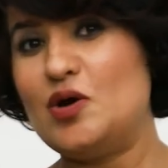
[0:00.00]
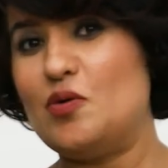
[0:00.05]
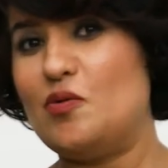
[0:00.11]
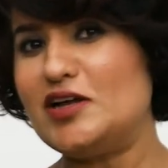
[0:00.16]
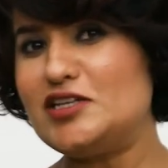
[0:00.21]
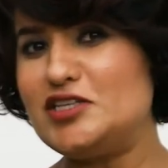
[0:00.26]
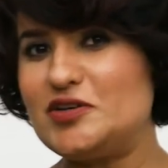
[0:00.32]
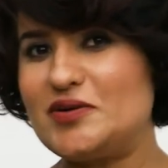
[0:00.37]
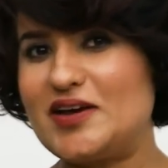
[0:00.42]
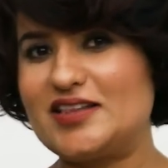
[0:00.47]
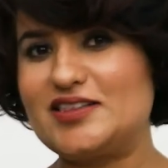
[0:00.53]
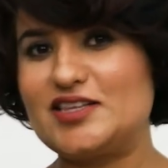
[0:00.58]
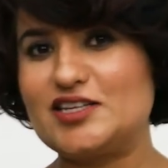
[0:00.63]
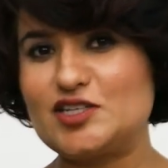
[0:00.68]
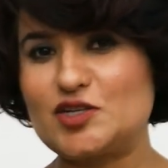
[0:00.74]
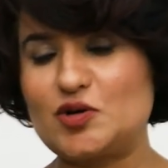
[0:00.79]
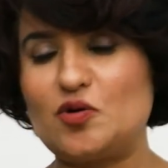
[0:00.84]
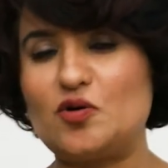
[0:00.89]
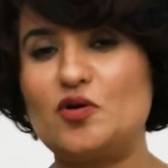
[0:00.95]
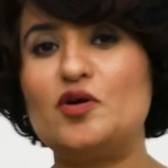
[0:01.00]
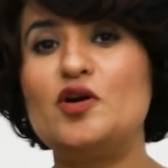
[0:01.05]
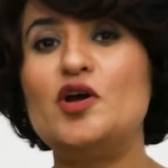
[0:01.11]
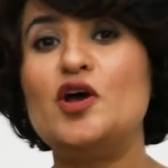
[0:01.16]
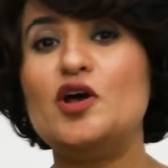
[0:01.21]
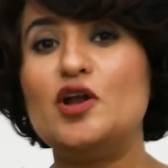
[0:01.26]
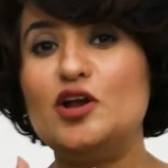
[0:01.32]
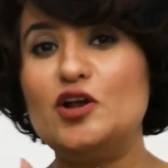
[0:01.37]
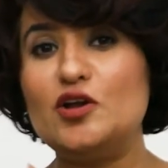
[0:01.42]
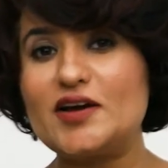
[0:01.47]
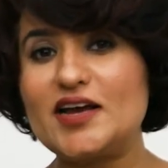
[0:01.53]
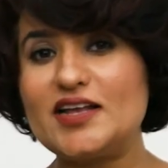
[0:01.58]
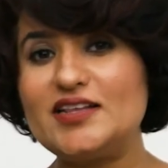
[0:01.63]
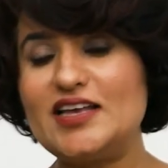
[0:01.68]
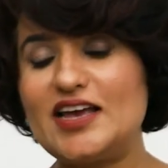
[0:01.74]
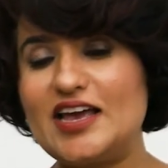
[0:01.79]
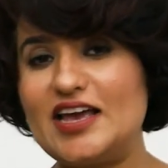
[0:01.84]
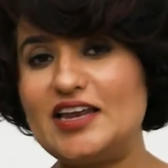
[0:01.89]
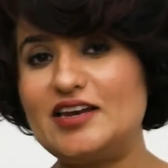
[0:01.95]
Once you get the score, look at
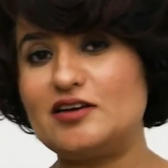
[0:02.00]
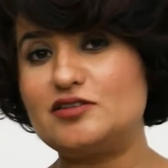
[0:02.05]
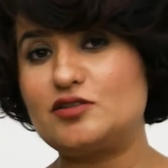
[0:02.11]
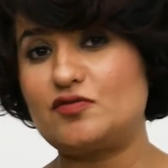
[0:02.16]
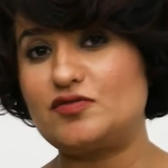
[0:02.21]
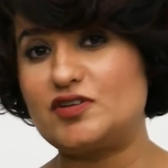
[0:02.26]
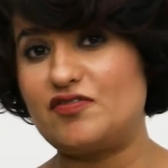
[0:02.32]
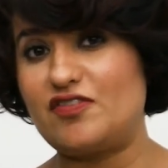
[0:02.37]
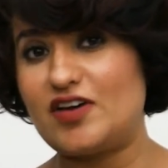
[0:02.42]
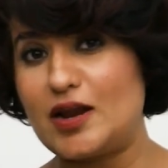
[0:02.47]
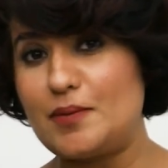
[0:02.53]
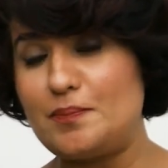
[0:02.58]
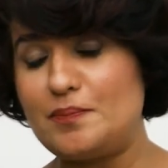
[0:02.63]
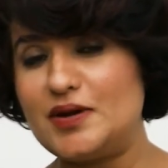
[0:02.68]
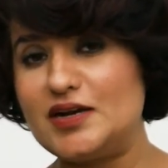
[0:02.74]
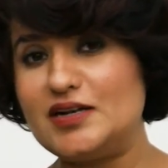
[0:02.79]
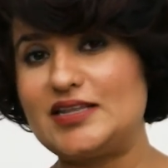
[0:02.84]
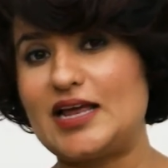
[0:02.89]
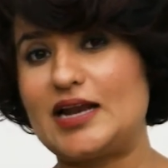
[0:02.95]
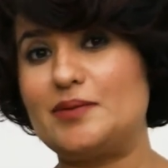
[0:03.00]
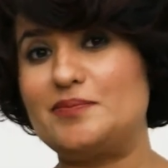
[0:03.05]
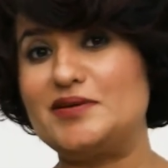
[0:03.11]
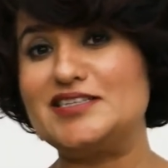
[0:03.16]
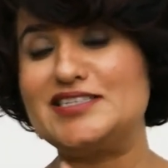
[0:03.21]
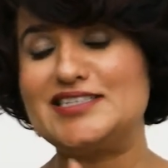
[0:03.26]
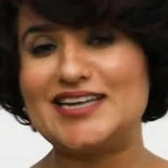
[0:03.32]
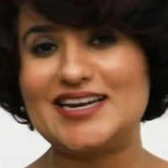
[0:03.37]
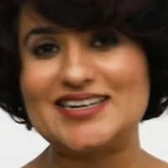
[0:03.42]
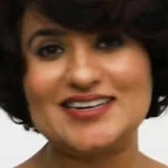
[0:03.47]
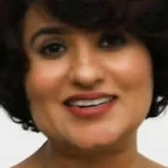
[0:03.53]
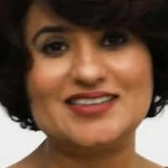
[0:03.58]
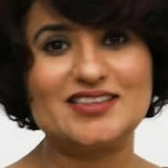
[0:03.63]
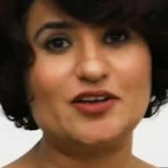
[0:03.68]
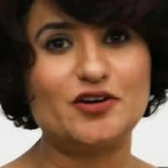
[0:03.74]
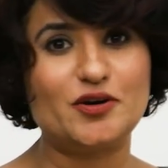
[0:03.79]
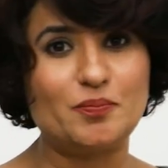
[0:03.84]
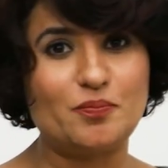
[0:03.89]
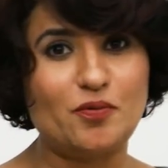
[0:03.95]
the areas of development that will be stated in
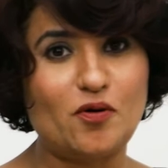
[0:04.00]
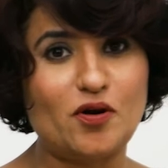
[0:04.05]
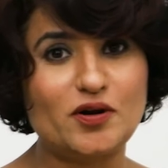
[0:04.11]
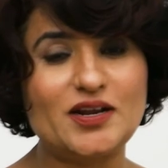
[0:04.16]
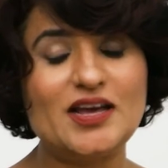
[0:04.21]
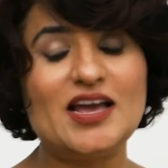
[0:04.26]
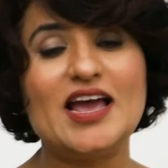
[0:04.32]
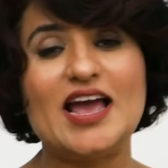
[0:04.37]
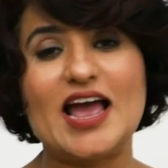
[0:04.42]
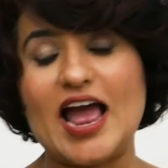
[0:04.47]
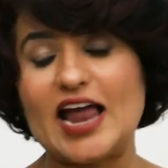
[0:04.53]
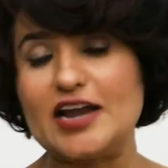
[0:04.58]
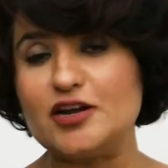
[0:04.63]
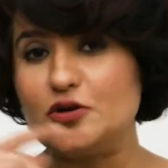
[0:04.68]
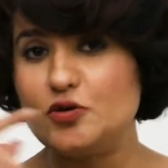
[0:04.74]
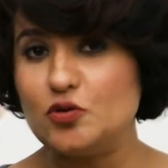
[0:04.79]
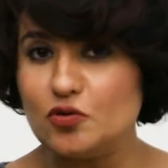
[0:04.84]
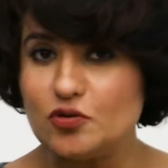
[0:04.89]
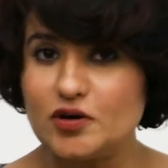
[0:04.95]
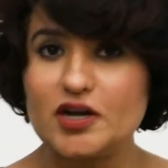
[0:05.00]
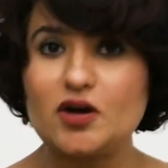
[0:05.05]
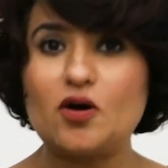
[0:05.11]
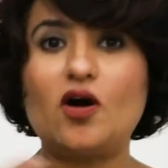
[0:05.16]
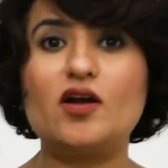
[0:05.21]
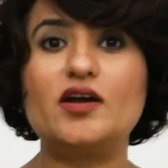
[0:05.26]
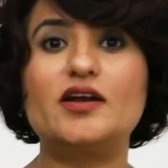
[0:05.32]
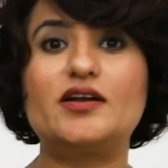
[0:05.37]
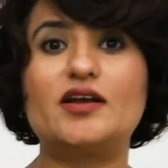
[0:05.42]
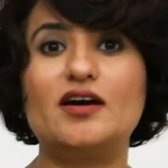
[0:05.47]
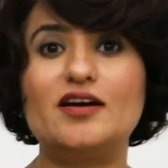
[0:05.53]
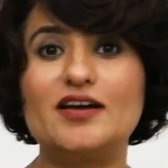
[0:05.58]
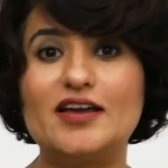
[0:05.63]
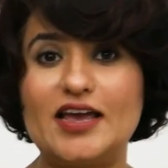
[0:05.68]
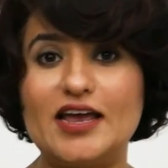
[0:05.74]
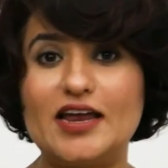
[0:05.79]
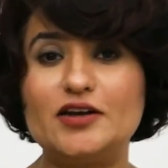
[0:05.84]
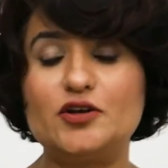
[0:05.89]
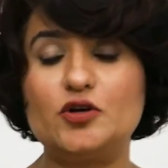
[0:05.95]
the report and do record it
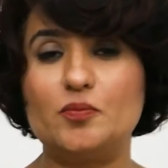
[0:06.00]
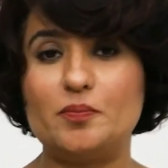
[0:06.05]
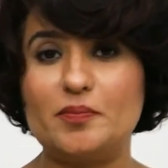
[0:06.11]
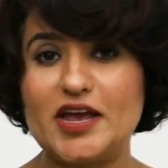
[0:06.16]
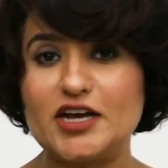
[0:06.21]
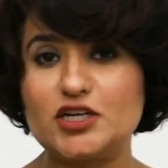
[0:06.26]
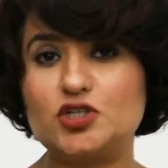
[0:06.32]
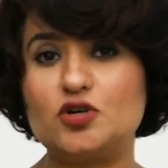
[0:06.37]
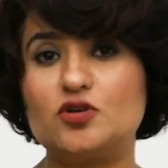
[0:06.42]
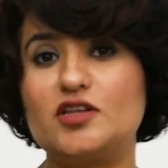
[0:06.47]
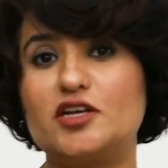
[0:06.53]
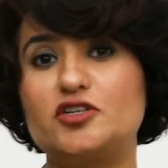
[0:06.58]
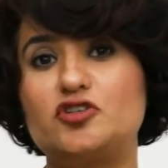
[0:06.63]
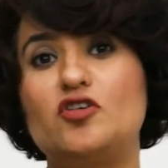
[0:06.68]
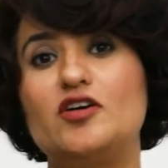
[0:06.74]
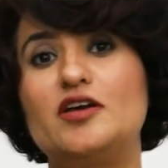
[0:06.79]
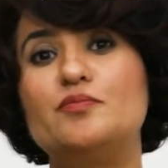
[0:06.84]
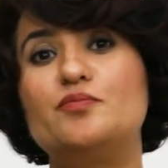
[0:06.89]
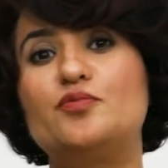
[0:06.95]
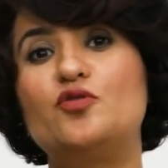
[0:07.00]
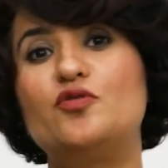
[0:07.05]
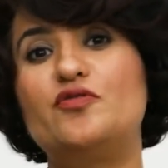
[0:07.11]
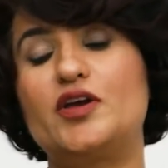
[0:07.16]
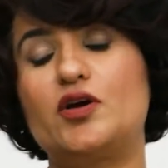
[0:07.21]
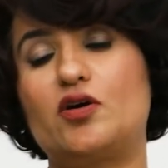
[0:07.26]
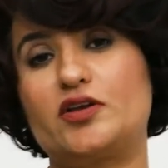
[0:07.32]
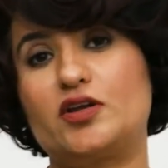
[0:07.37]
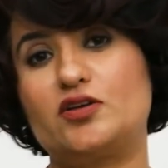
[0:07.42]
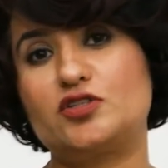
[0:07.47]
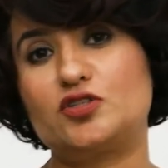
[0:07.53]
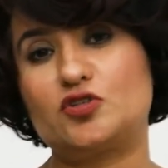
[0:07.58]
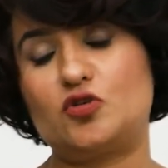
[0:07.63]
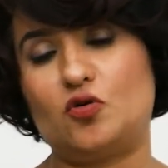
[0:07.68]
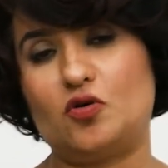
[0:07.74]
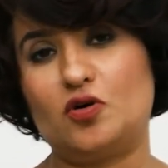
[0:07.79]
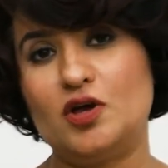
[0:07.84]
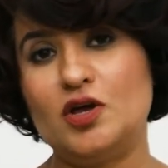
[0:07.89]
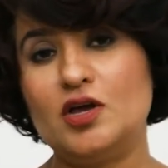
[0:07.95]
again to make sure that you're improving on your
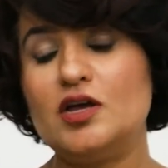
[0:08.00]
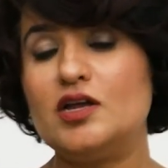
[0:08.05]
score.